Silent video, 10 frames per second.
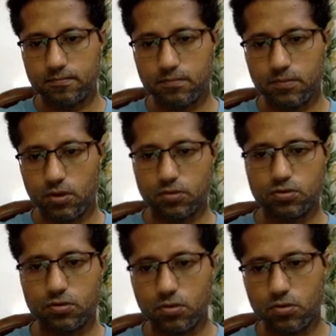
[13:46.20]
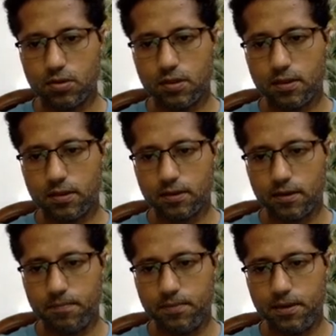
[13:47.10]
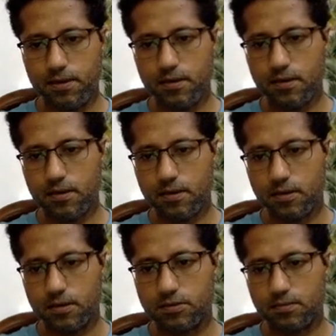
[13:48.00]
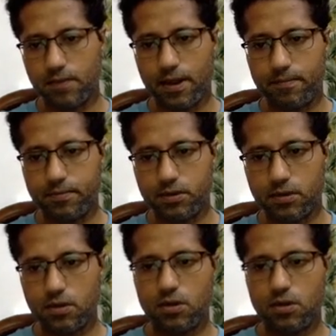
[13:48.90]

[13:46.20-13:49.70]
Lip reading: you also know that B is mapped